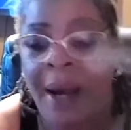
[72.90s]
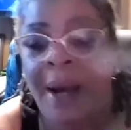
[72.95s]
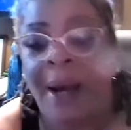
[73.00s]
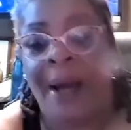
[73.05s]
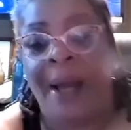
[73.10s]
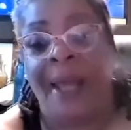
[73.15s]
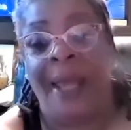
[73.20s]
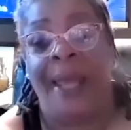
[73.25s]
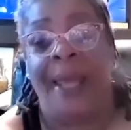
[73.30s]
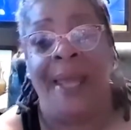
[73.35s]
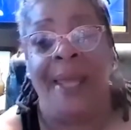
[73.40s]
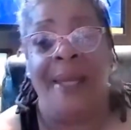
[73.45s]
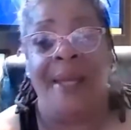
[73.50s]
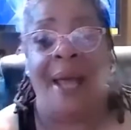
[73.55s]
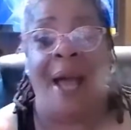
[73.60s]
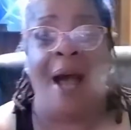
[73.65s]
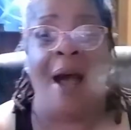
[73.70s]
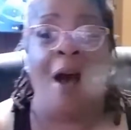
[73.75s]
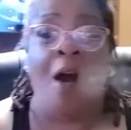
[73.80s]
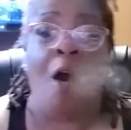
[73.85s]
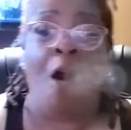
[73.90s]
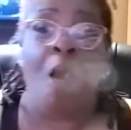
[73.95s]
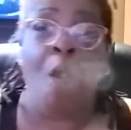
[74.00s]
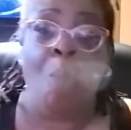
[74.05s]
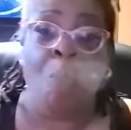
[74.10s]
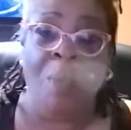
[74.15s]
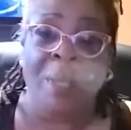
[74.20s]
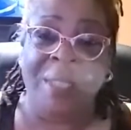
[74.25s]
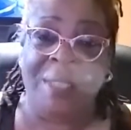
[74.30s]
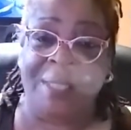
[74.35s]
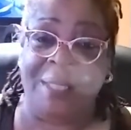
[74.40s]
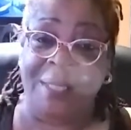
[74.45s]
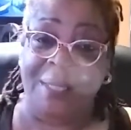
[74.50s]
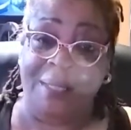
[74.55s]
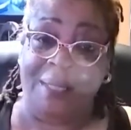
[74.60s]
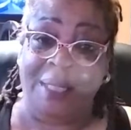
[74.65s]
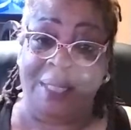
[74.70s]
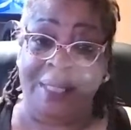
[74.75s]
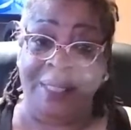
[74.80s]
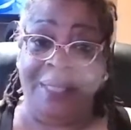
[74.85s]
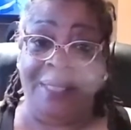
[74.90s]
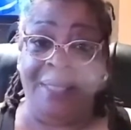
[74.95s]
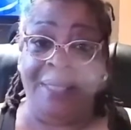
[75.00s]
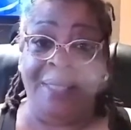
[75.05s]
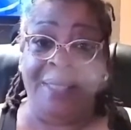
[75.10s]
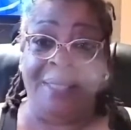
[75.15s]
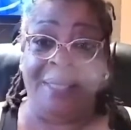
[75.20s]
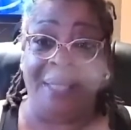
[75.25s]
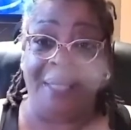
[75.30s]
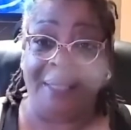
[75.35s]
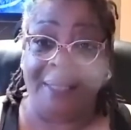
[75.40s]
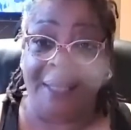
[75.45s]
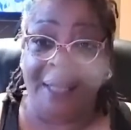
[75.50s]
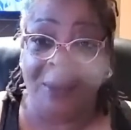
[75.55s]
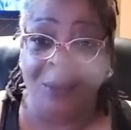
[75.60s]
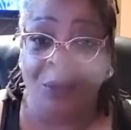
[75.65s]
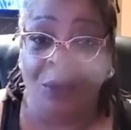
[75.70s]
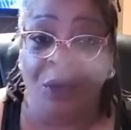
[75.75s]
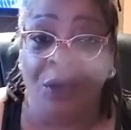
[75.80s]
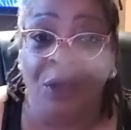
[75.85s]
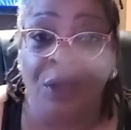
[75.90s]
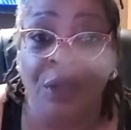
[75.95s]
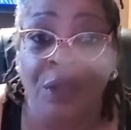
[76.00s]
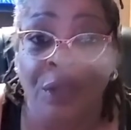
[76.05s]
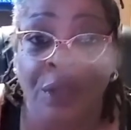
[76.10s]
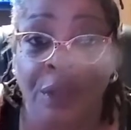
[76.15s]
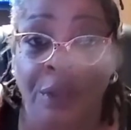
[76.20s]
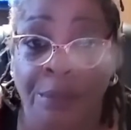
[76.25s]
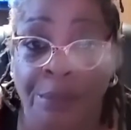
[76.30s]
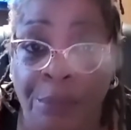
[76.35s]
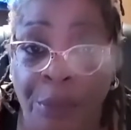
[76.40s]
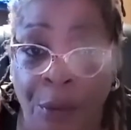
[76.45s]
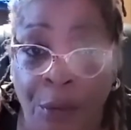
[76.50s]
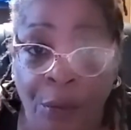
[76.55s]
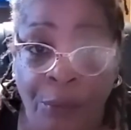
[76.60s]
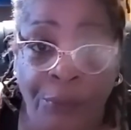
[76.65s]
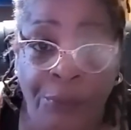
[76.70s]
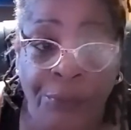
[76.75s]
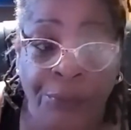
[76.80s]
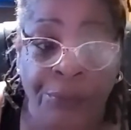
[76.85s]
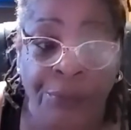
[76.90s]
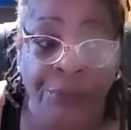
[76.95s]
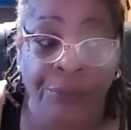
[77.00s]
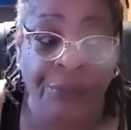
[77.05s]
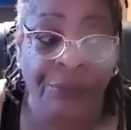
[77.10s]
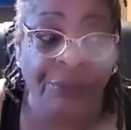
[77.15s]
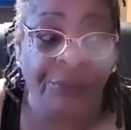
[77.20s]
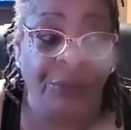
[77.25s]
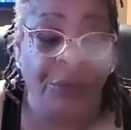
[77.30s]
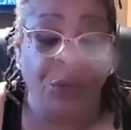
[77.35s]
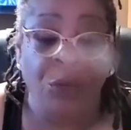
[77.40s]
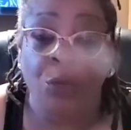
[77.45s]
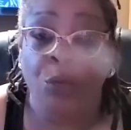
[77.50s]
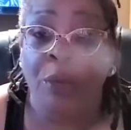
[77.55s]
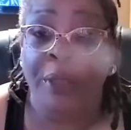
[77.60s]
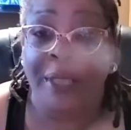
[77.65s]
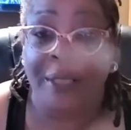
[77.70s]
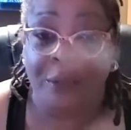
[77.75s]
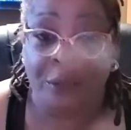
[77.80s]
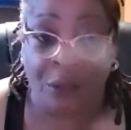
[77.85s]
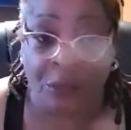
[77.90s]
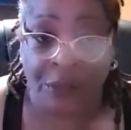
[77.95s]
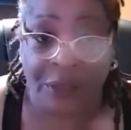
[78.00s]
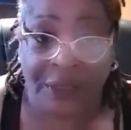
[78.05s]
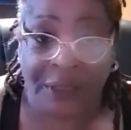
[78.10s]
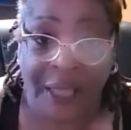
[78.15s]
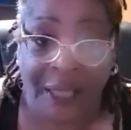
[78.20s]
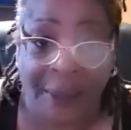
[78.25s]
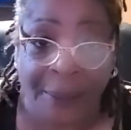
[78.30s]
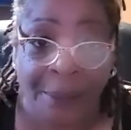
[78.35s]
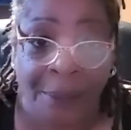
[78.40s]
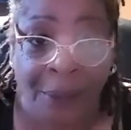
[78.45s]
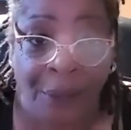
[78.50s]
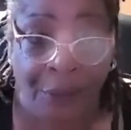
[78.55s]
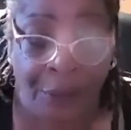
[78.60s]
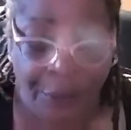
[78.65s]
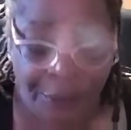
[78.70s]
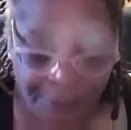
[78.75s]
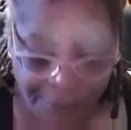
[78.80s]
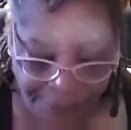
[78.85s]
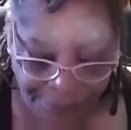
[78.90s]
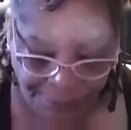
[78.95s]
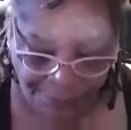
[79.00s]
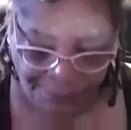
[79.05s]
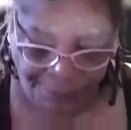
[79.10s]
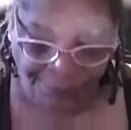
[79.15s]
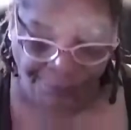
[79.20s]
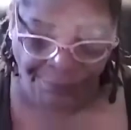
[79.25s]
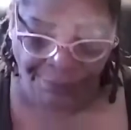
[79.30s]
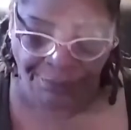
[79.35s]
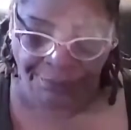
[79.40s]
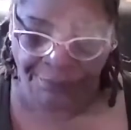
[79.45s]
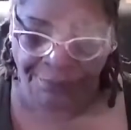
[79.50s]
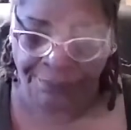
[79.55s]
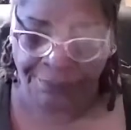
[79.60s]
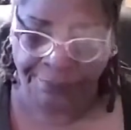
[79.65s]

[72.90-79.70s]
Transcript: uh, and I always contended that they were both two wings on the same bird.